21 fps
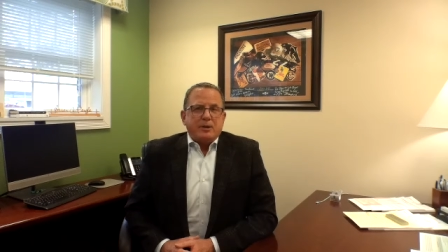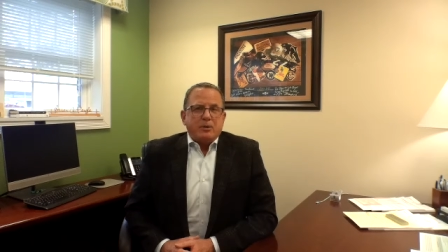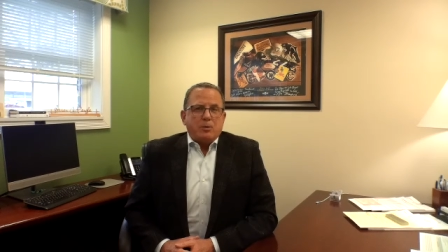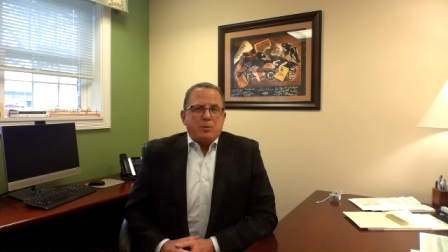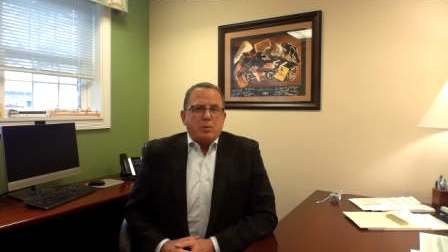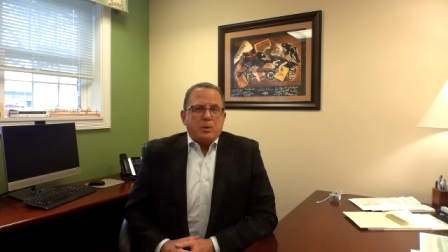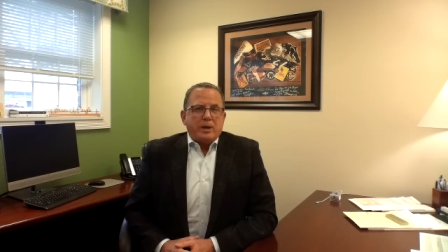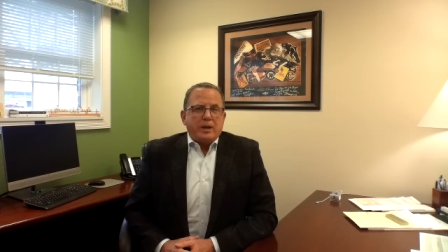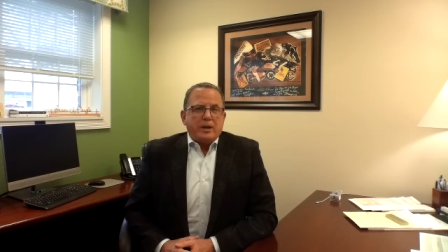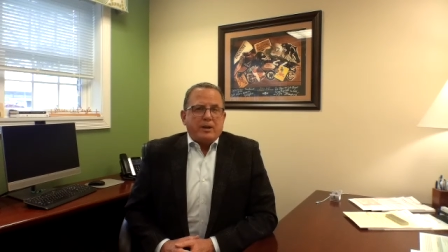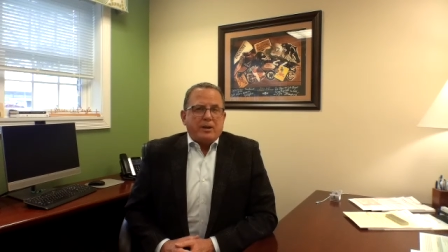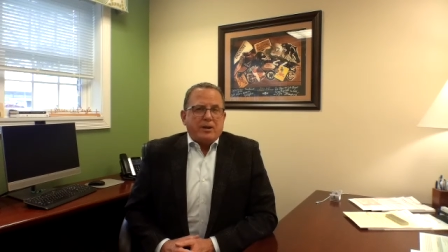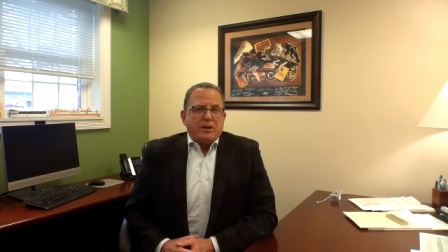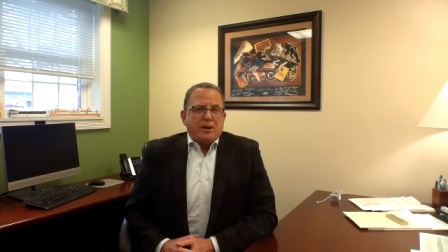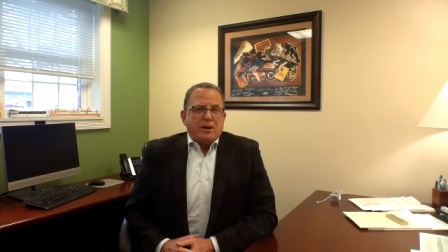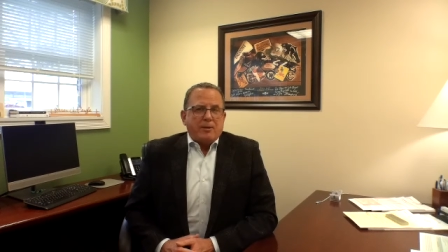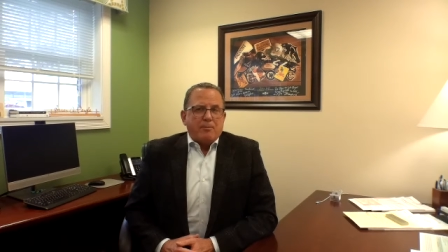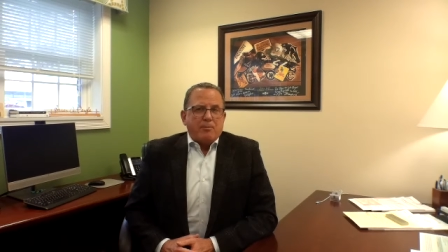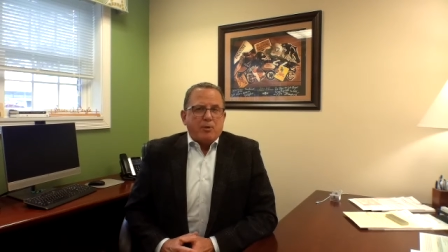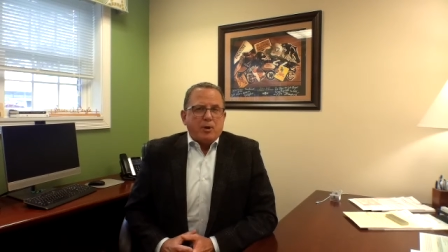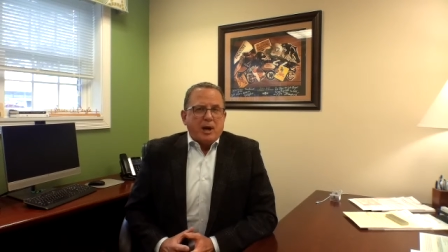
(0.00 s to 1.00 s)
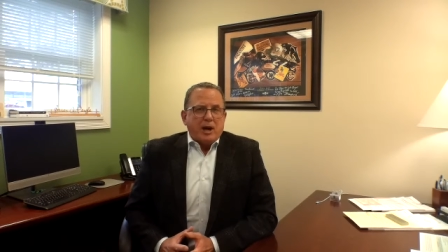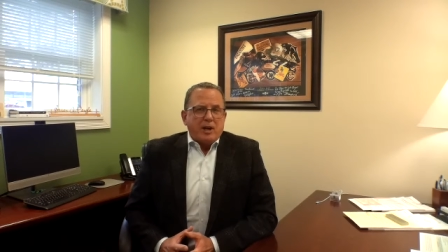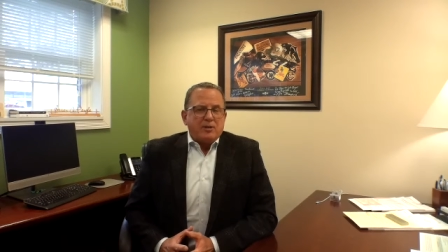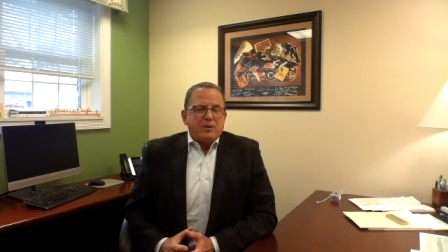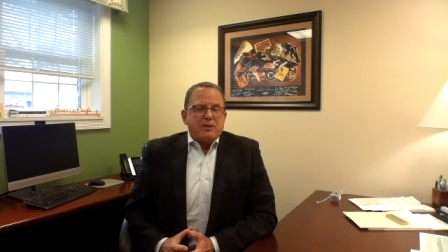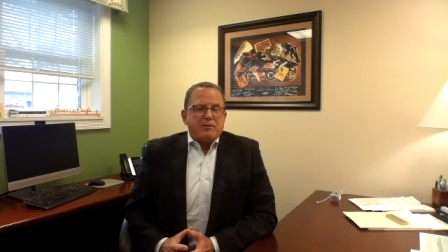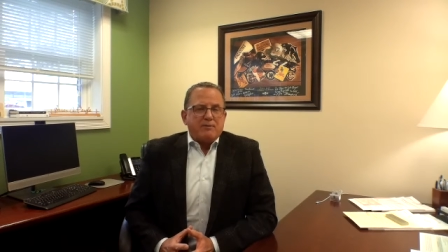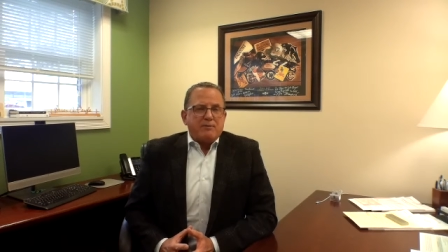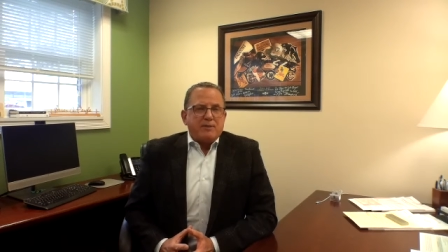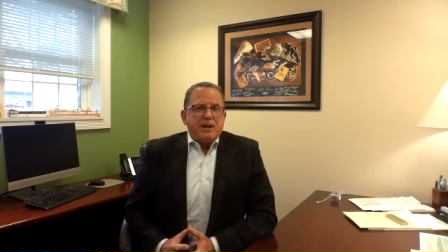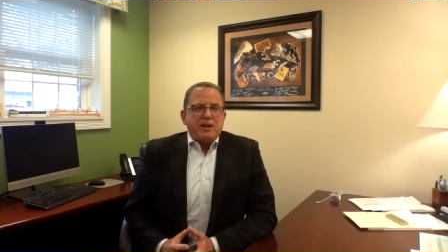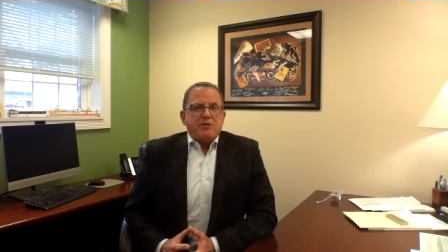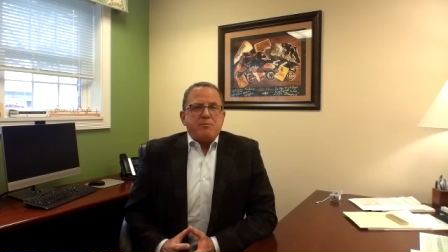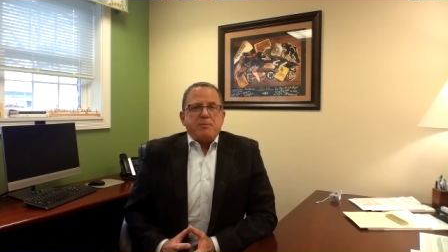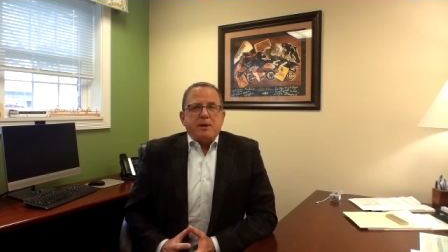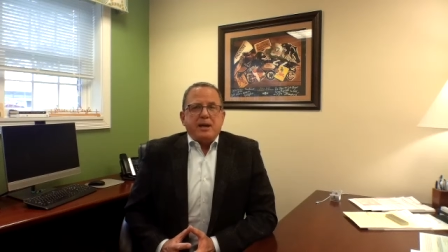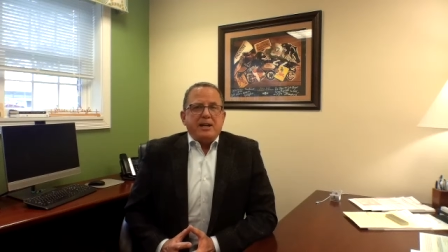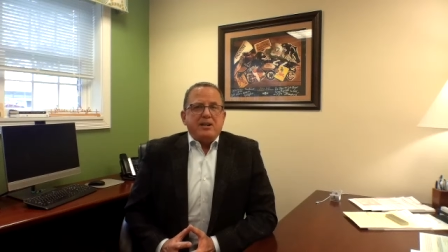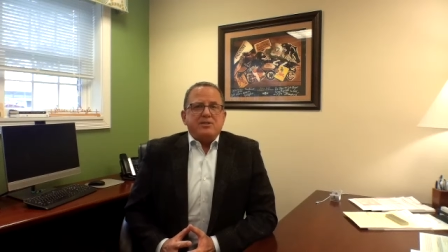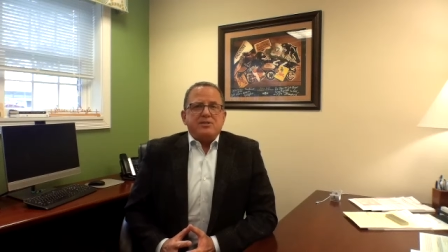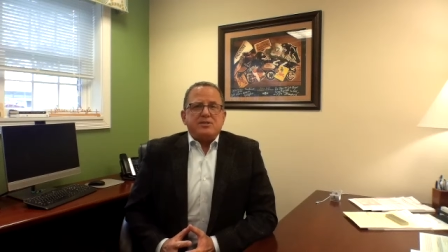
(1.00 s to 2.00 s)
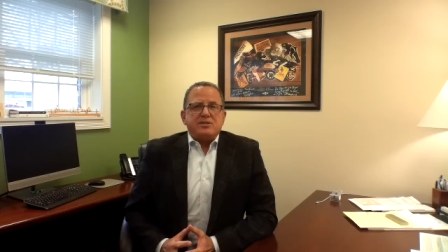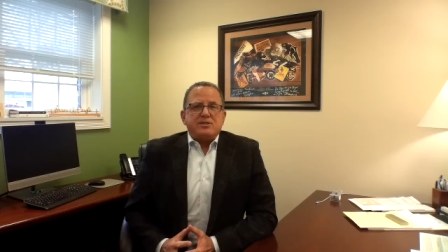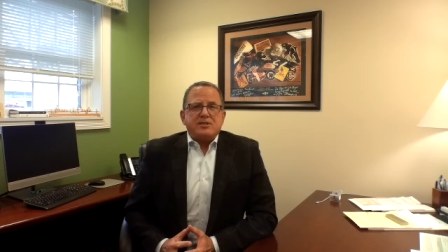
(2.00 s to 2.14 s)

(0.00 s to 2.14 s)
We are proudly faith-based,